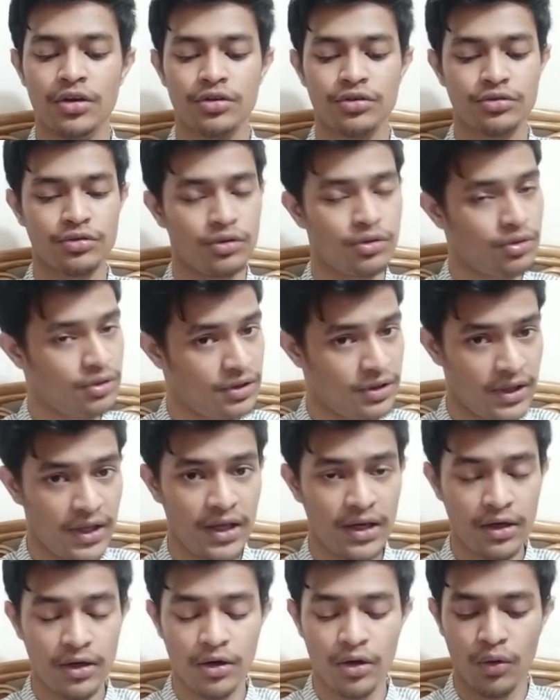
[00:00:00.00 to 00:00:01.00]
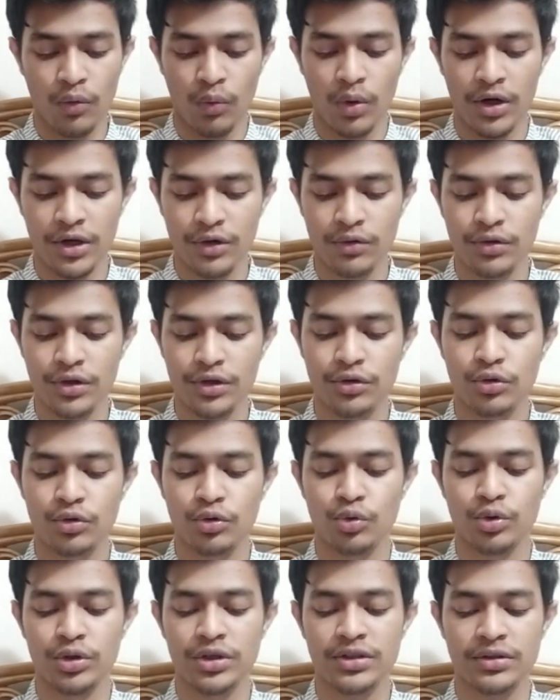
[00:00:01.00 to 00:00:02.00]
So then what you need to
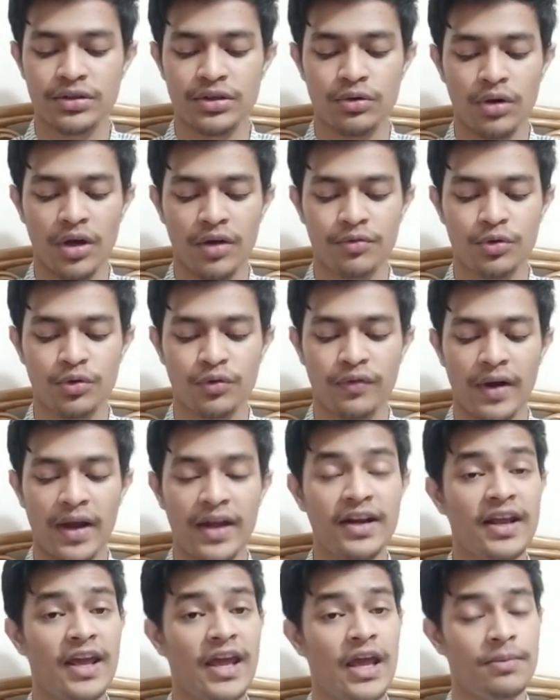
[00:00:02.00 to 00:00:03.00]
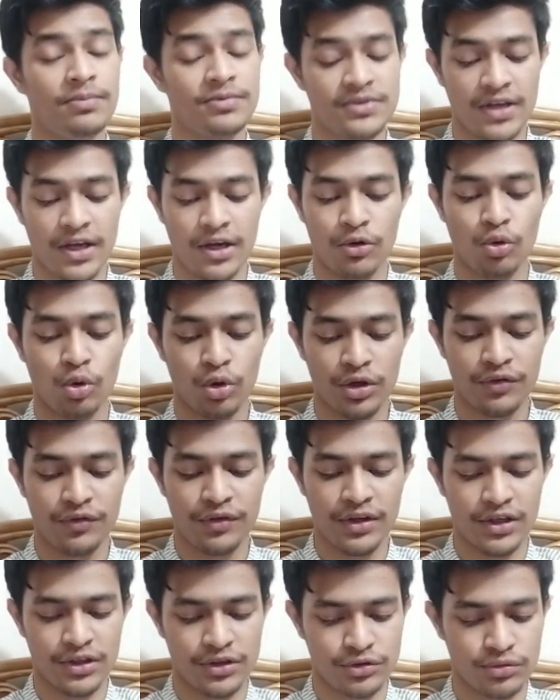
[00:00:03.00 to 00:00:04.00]
do is you have to find apps and
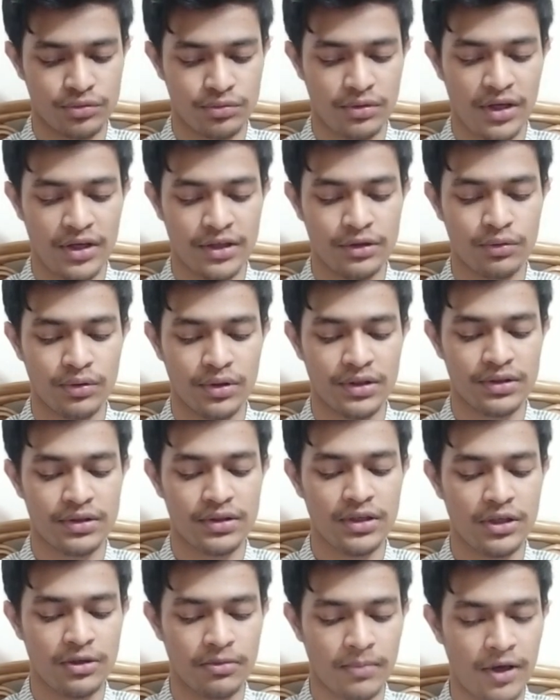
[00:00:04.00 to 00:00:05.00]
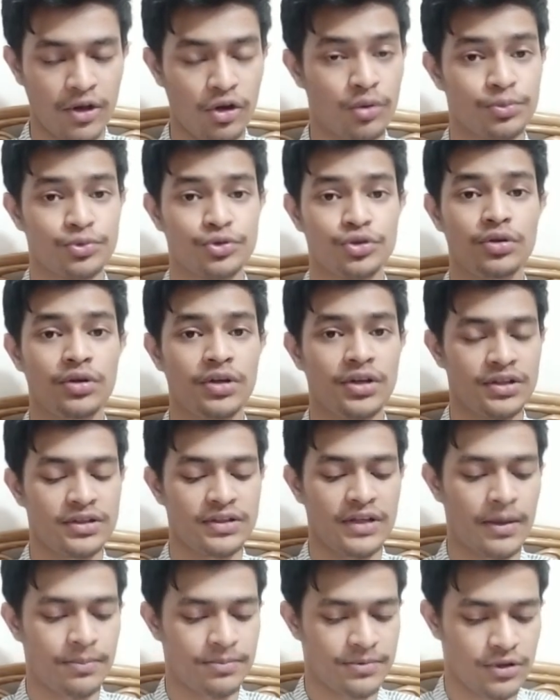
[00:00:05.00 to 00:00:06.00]
notification. As you can see in my option, it
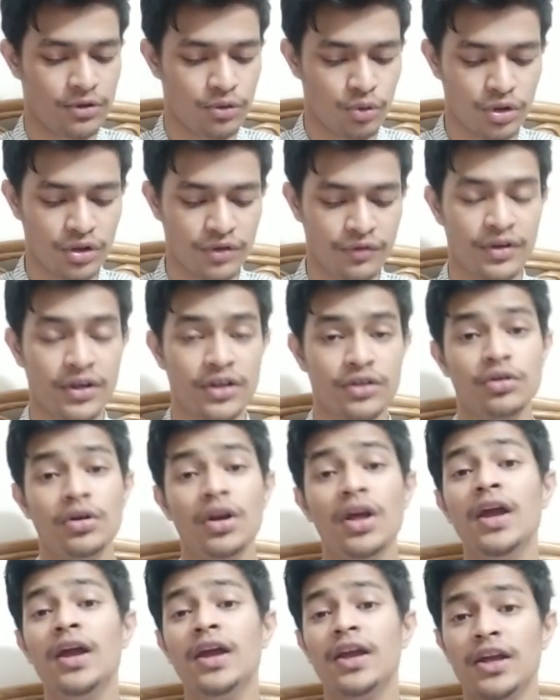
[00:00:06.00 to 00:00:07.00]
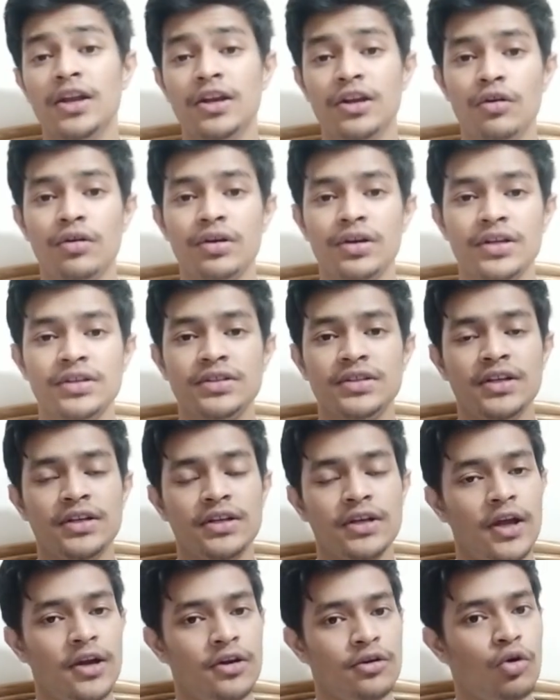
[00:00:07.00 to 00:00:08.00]
is apps and notification. In your case
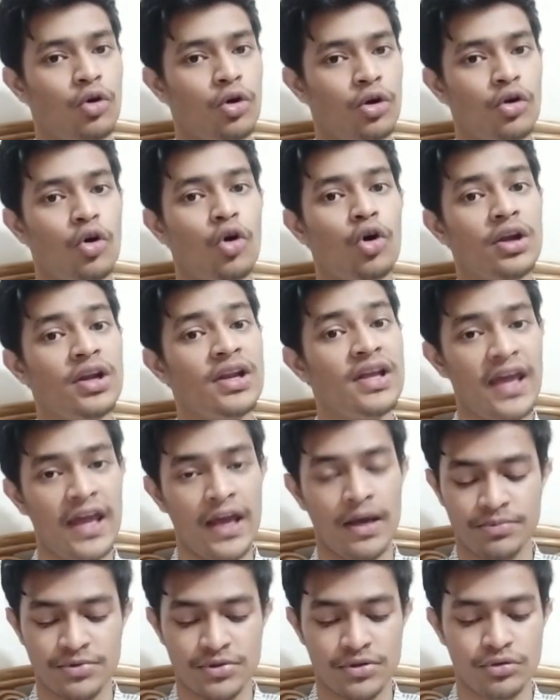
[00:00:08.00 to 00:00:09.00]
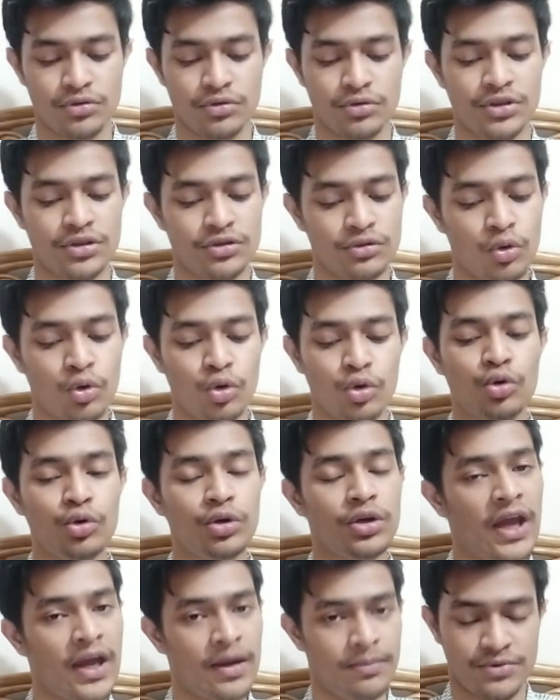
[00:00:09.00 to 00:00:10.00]
it can call only apps, so just go
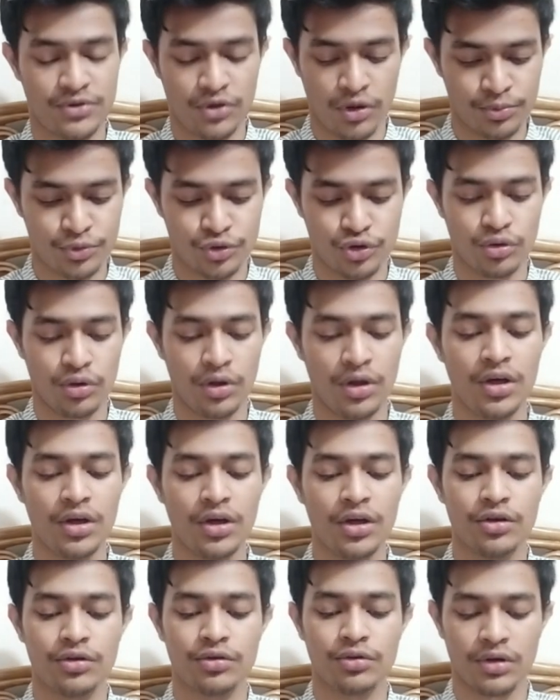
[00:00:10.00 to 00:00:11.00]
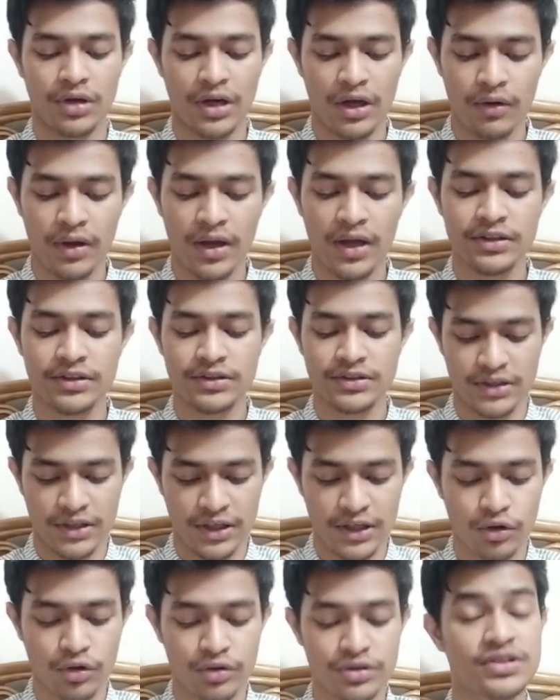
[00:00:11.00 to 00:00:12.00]
to apps option. So now here just
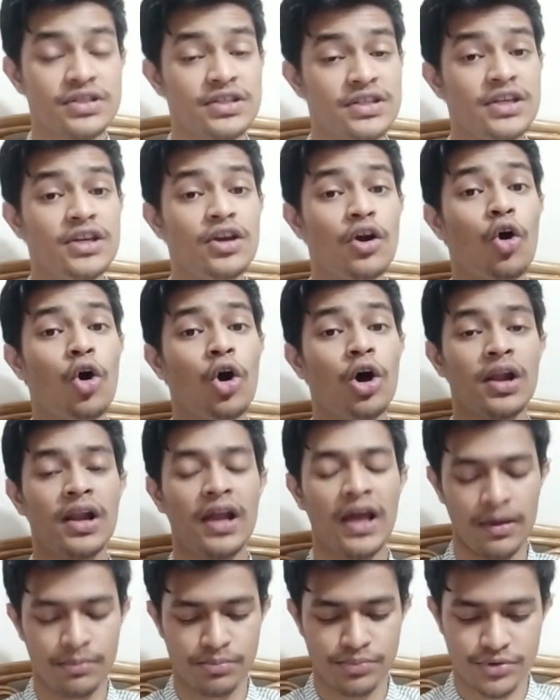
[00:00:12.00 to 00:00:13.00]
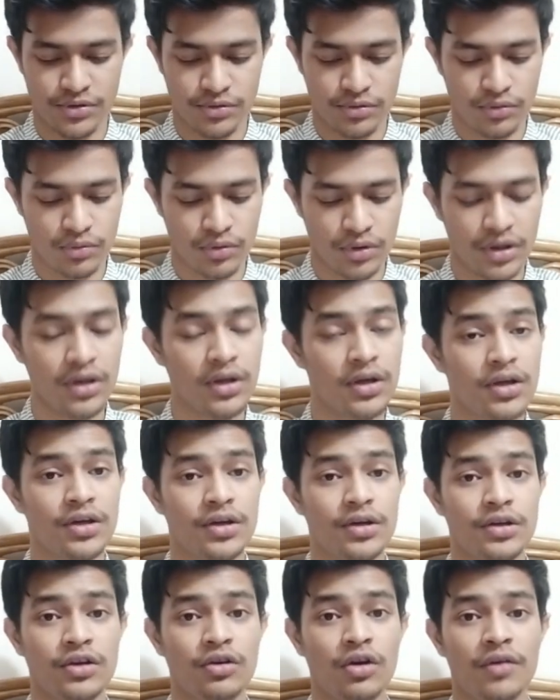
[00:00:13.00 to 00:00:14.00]
click on see all apps. Okay,
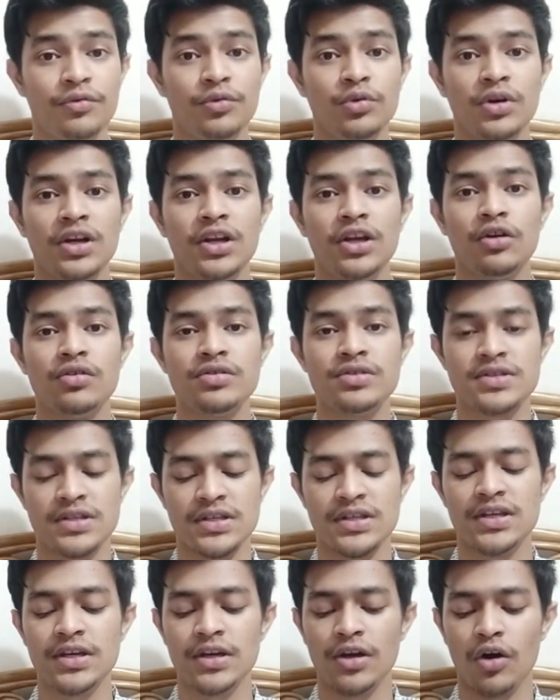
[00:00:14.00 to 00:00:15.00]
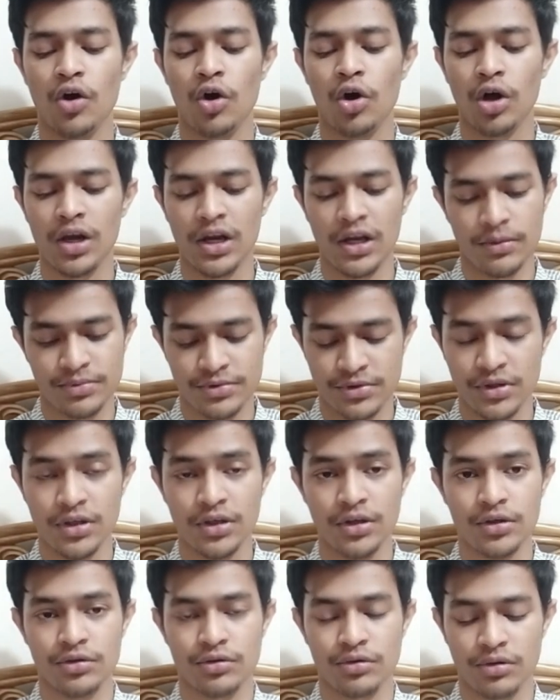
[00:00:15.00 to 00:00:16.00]
you have to click on see all apps.
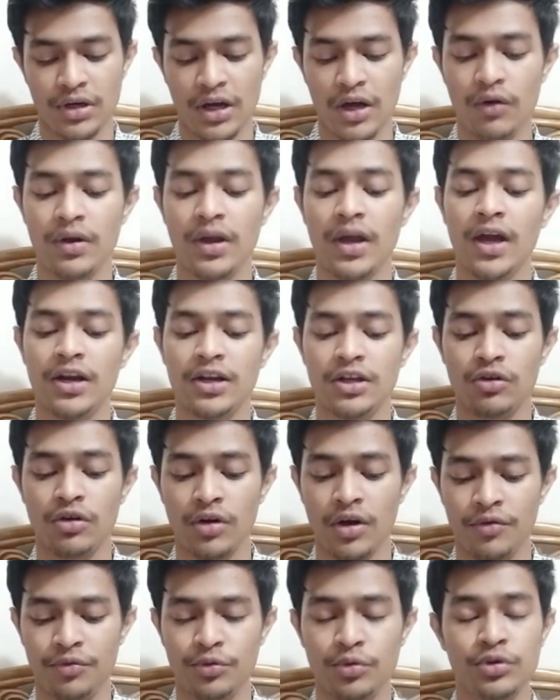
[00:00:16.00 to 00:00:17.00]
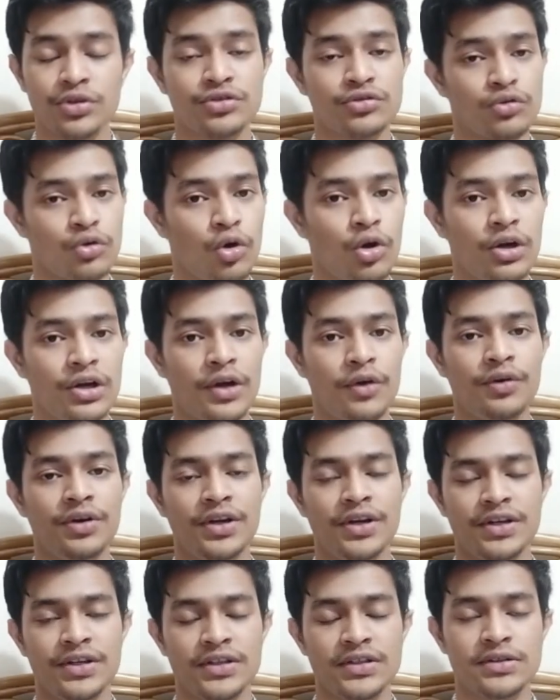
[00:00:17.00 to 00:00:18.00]
So now here you have to scroll down,
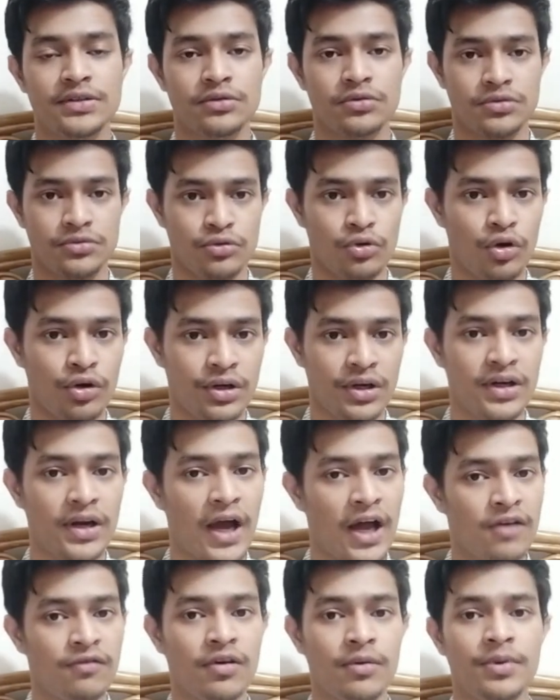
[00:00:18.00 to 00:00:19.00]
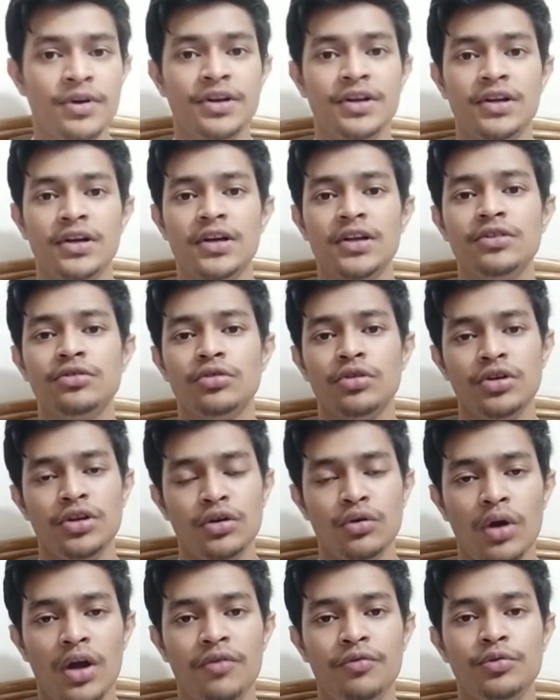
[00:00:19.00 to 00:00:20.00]
it is sorted alphabetically, so
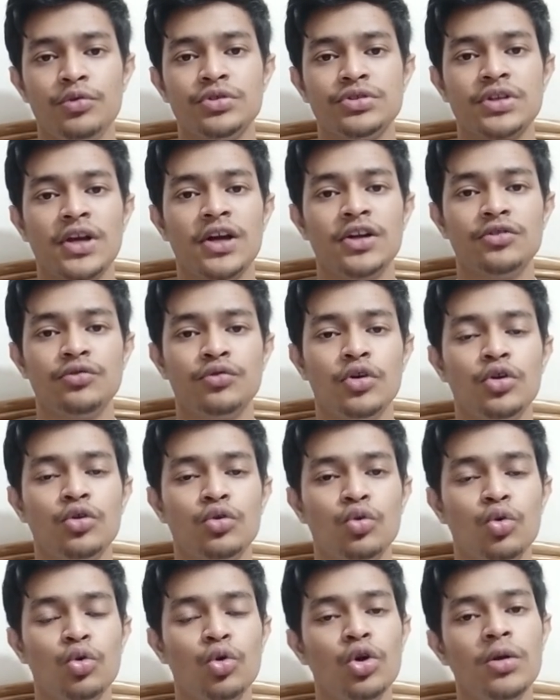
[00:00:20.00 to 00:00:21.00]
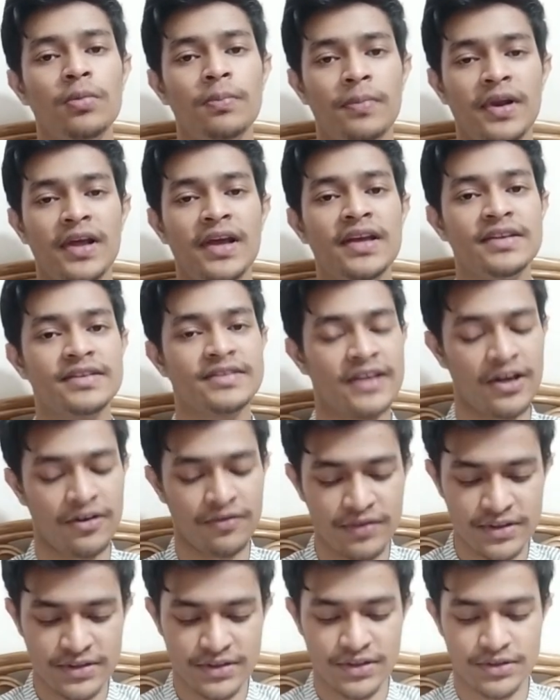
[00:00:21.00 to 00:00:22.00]
you have to search for Google Play
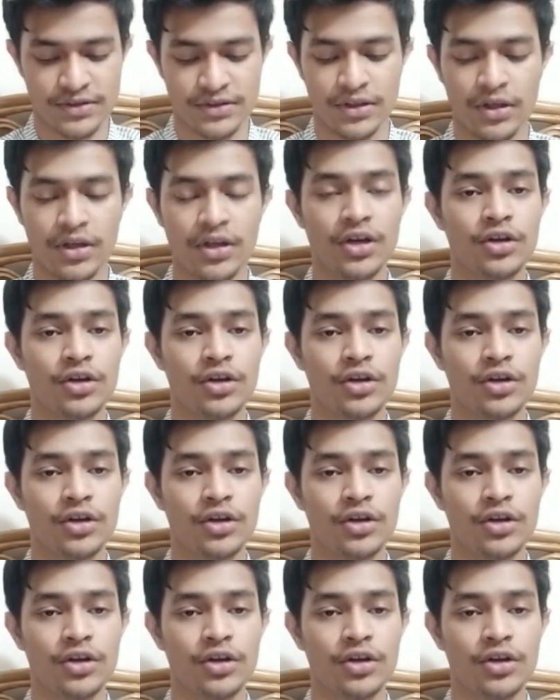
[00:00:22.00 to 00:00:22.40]
services.